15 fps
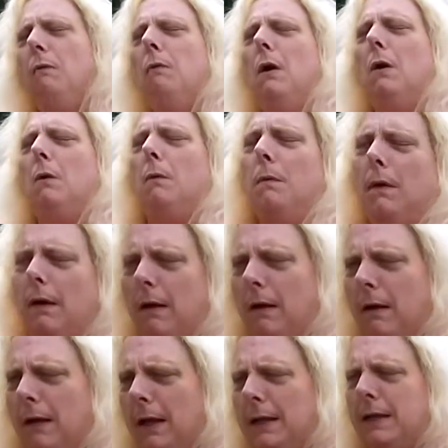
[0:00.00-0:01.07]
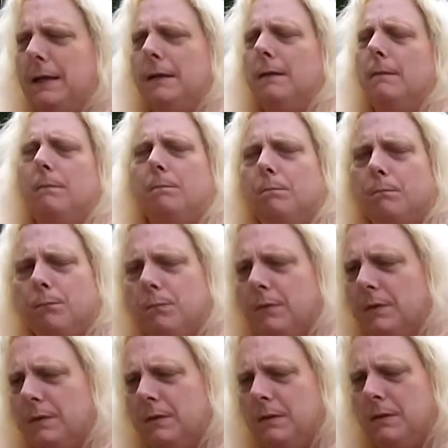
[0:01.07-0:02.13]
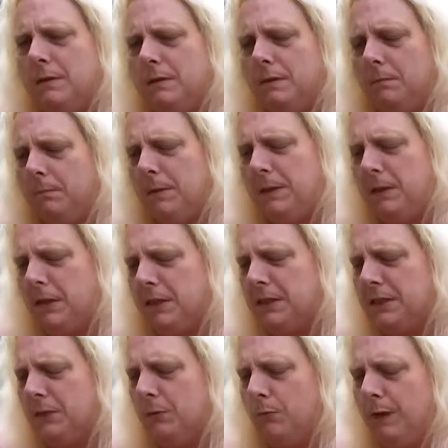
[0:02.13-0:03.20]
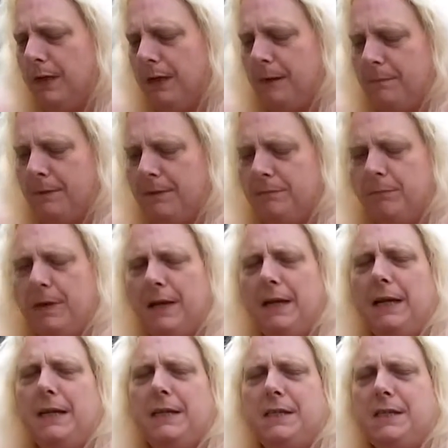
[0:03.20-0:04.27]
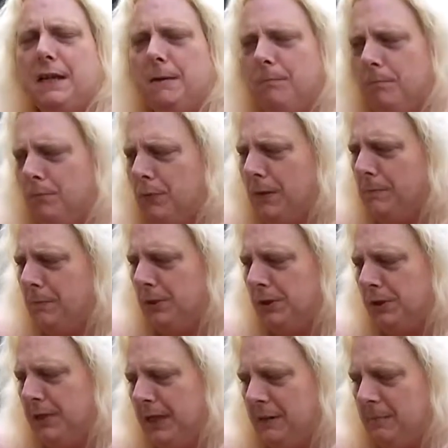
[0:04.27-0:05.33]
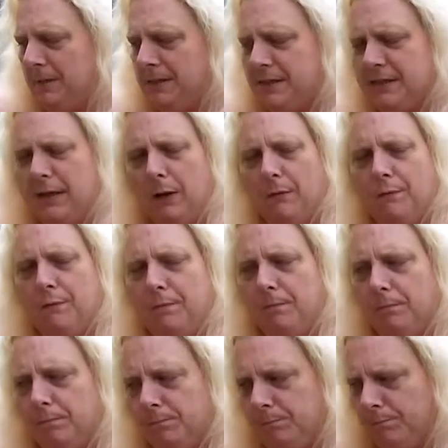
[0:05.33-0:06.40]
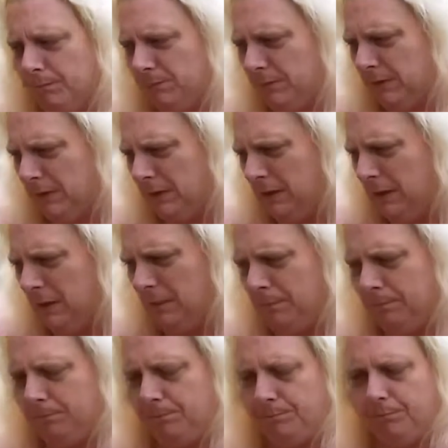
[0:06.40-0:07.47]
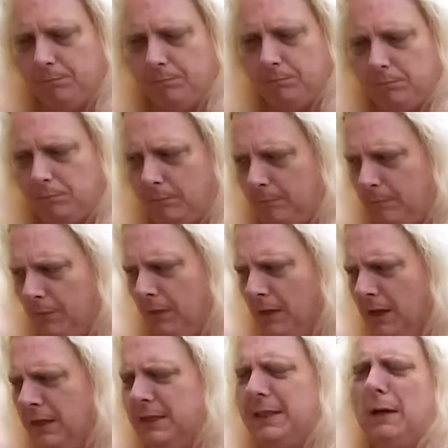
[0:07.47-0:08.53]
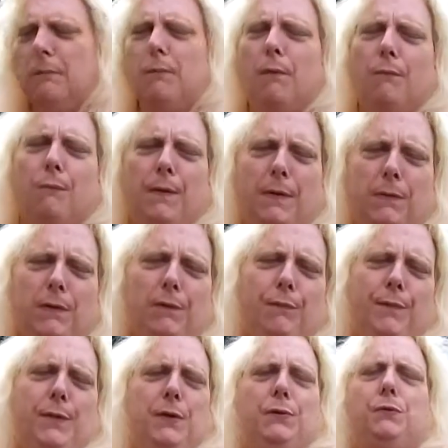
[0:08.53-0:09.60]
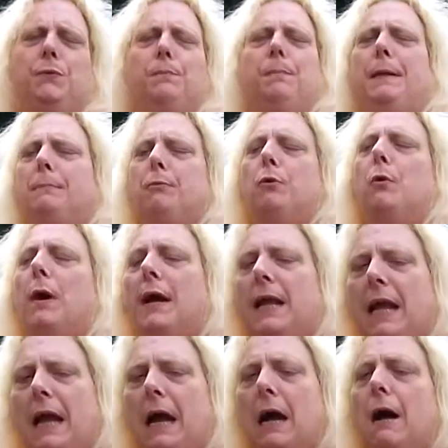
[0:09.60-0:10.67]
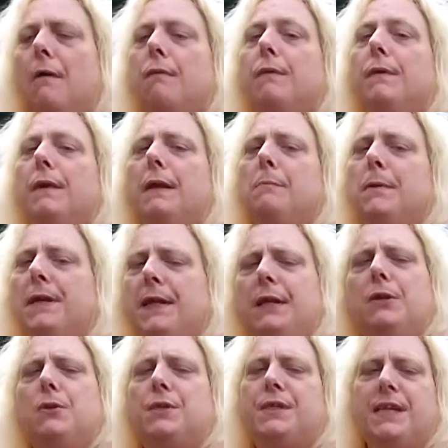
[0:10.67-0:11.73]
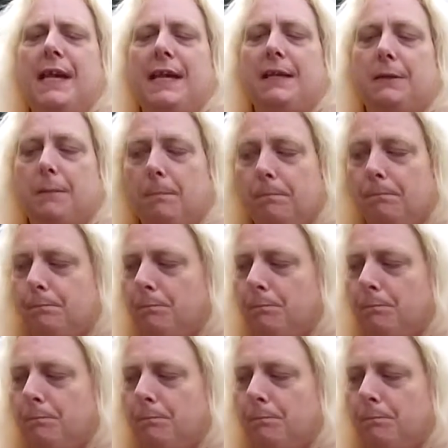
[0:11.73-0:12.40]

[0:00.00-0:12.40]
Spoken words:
Well, like because of the way I've been raised, I'm pretty much stayed to myself. Um, except for very few people I have in my inner sanctum,